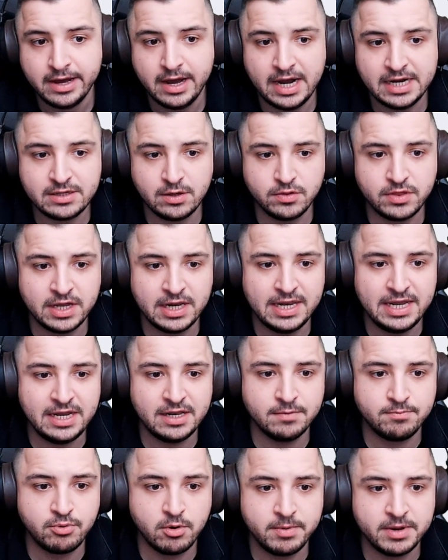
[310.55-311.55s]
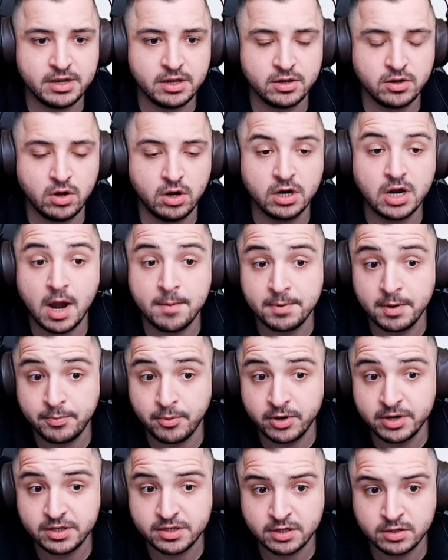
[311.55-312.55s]
I do think leader probably could have got a couple of
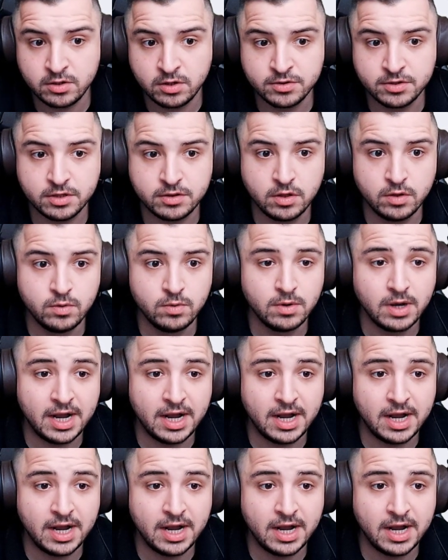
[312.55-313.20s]
points and gone to two.